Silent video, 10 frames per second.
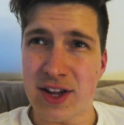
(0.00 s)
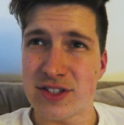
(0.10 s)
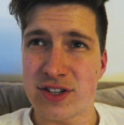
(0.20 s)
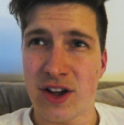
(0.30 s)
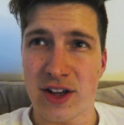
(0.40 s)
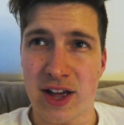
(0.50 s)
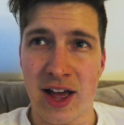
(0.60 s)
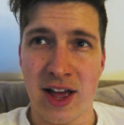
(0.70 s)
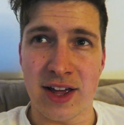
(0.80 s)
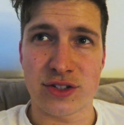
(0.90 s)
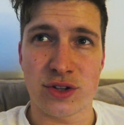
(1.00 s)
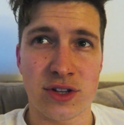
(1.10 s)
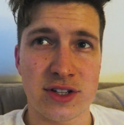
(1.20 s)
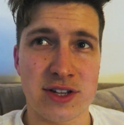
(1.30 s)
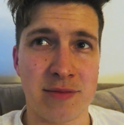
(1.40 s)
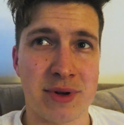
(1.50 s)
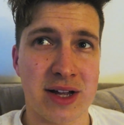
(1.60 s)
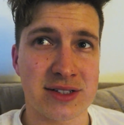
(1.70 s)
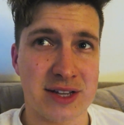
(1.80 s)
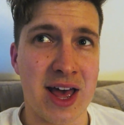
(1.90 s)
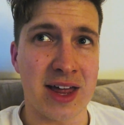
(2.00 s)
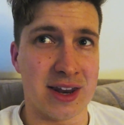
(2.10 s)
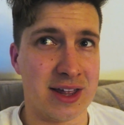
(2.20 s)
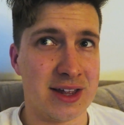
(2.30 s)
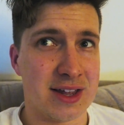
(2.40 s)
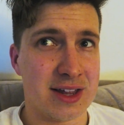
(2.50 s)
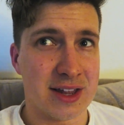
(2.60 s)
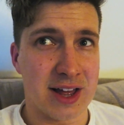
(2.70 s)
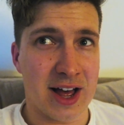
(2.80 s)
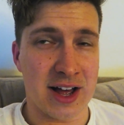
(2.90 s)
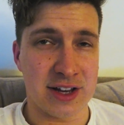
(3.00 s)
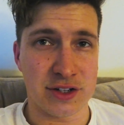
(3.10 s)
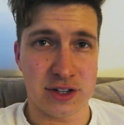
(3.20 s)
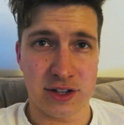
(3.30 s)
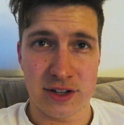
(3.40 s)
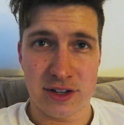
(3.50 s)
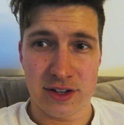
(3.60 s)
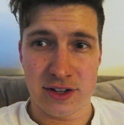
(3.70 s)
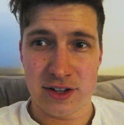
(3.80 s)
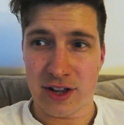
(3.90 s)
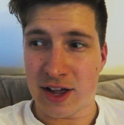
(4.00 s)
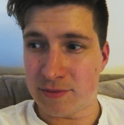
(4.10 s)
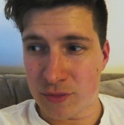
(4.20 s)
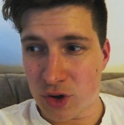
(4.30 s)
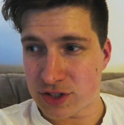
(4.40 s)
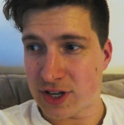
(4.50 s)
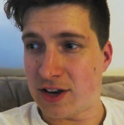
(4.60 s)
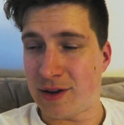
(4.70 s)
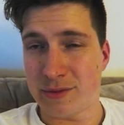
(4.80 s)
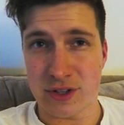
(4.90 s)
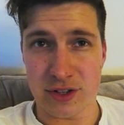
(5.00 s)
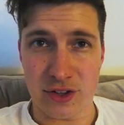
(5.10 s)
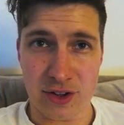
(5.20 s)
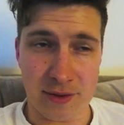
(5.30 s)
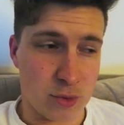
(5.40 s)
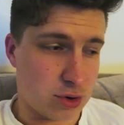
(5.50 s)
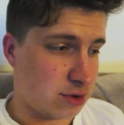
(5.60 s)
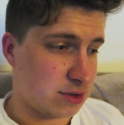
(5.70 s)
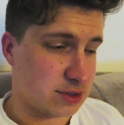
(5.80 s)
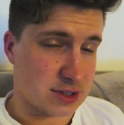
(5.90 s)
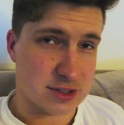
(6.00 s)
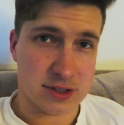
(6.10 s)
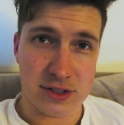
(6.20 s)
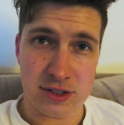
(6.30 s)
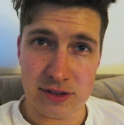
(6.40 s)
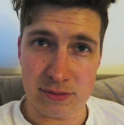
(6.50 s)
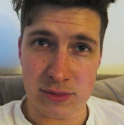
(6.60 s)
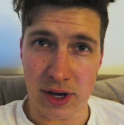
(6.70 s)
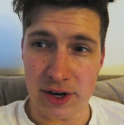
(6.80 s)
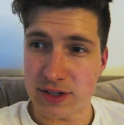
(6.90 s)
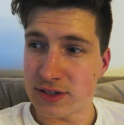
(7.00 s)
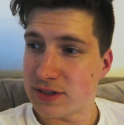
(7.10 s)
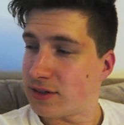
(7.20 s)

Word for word: The night is young. Aye, it's only ten past ten, and I'm not staying up to look at more holidays. I'm tired.